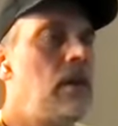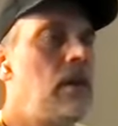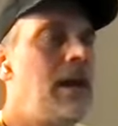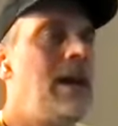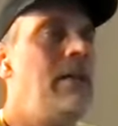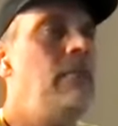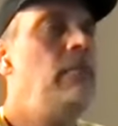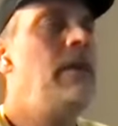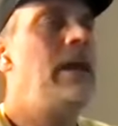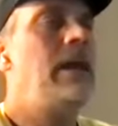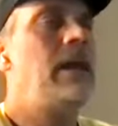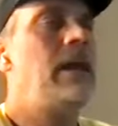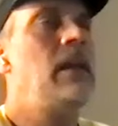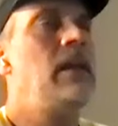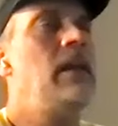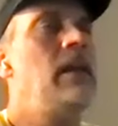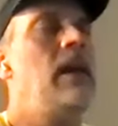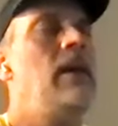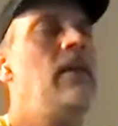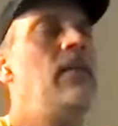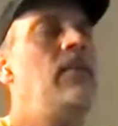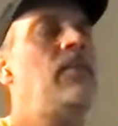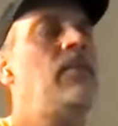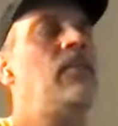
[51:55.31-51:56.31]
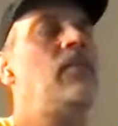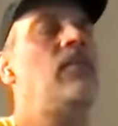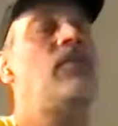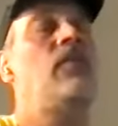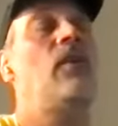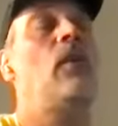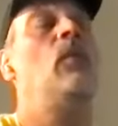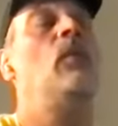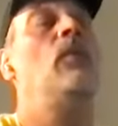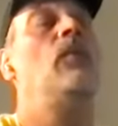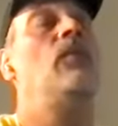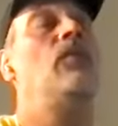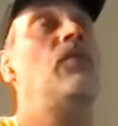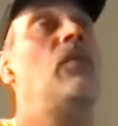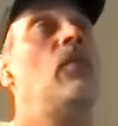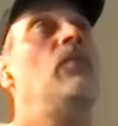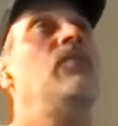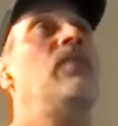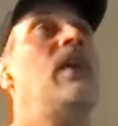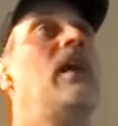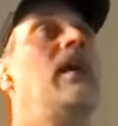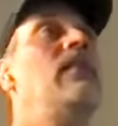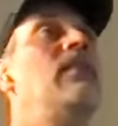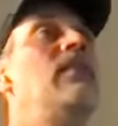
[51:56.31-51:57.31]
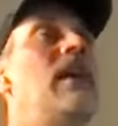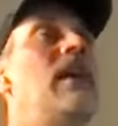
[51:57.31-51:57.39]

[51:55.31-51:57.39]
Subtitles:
I recognize, so take